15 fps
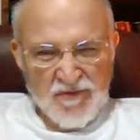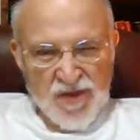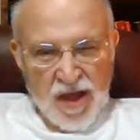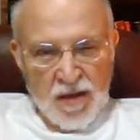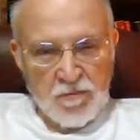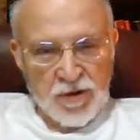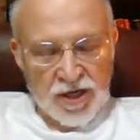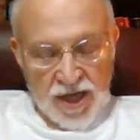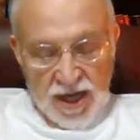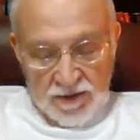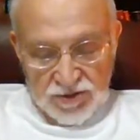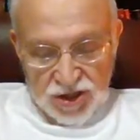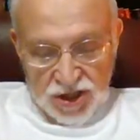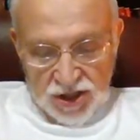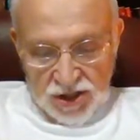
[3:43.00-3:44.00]
in
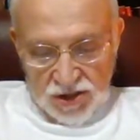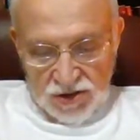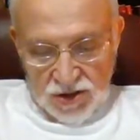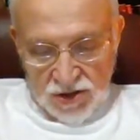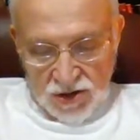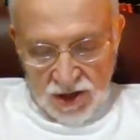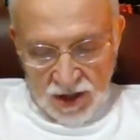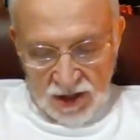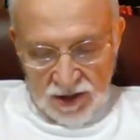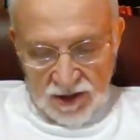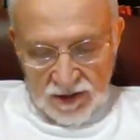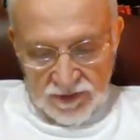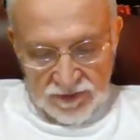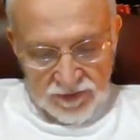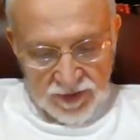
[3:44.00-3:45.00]
Poughkeepsie, New York.
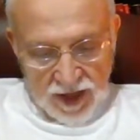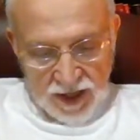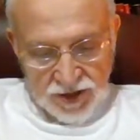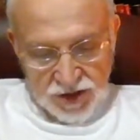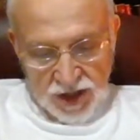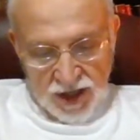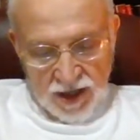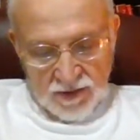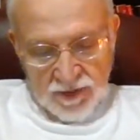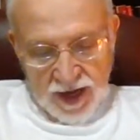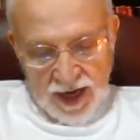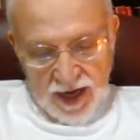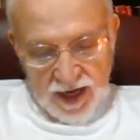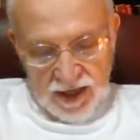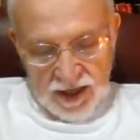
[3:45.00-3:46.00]
As a young
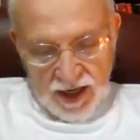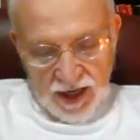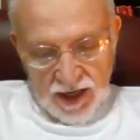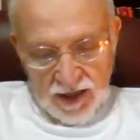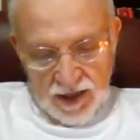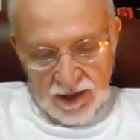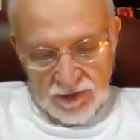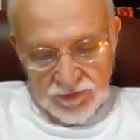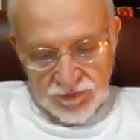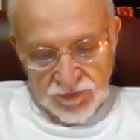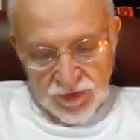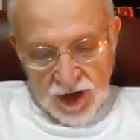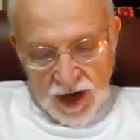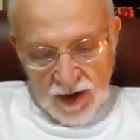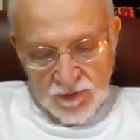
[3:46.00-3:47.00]
man, he
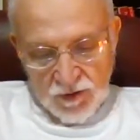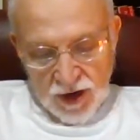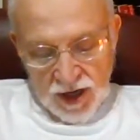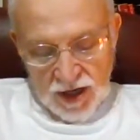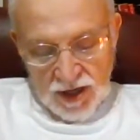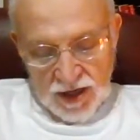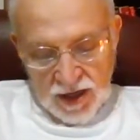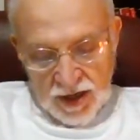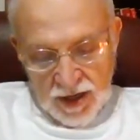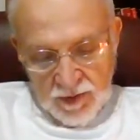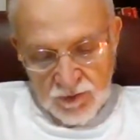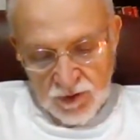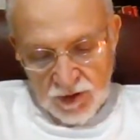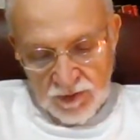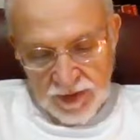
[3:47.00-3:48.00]
operated a
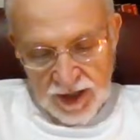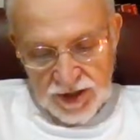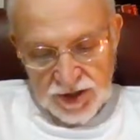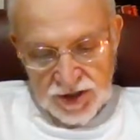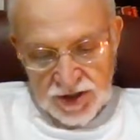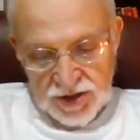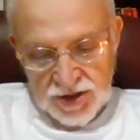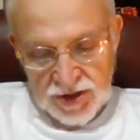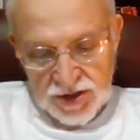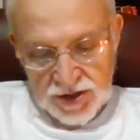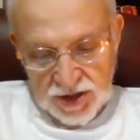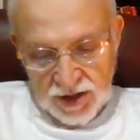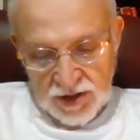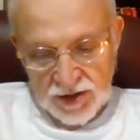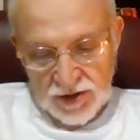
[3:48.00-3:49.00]
number of businesses,
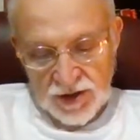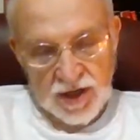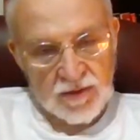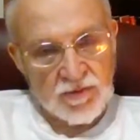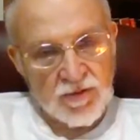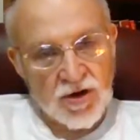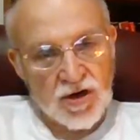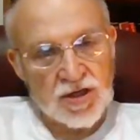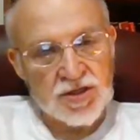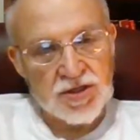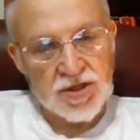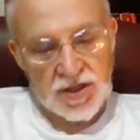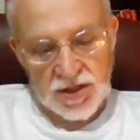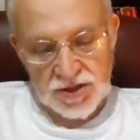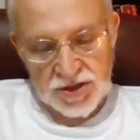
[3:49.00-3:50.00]
including a
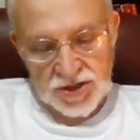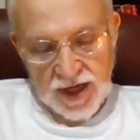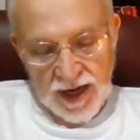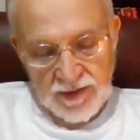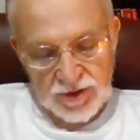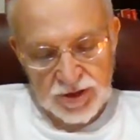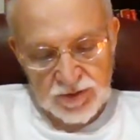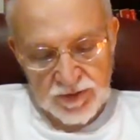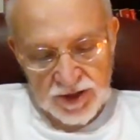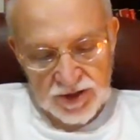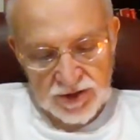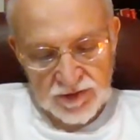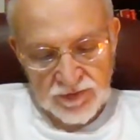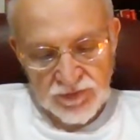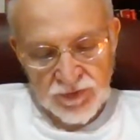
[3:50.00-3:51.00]
mercantile establishment,
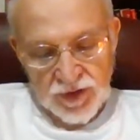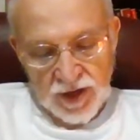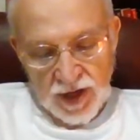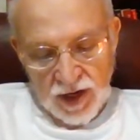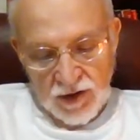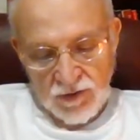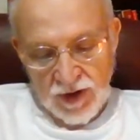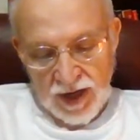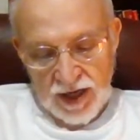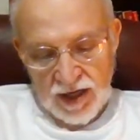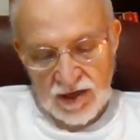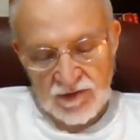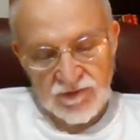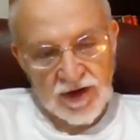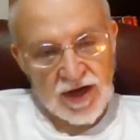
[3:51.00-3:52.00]
a grain
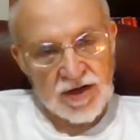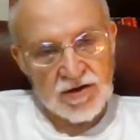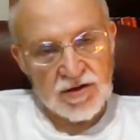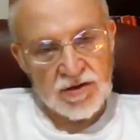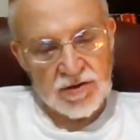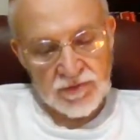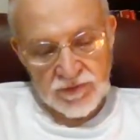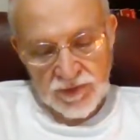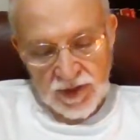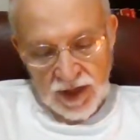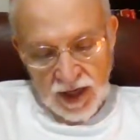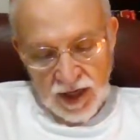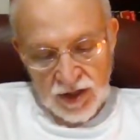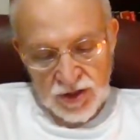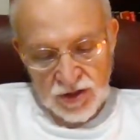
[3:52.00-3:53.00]
elevator,
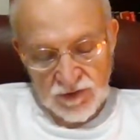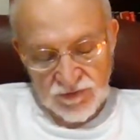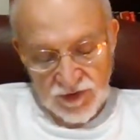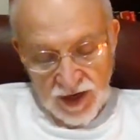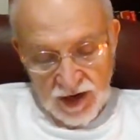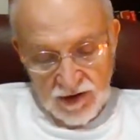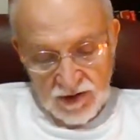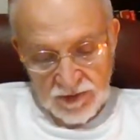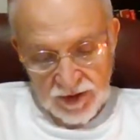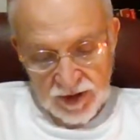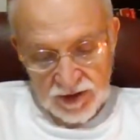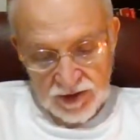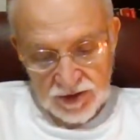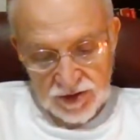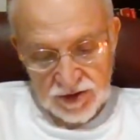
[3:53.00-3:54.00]
and 2 flour
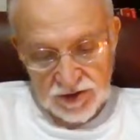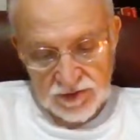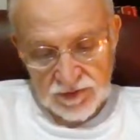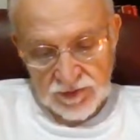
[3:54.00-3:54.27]
mills.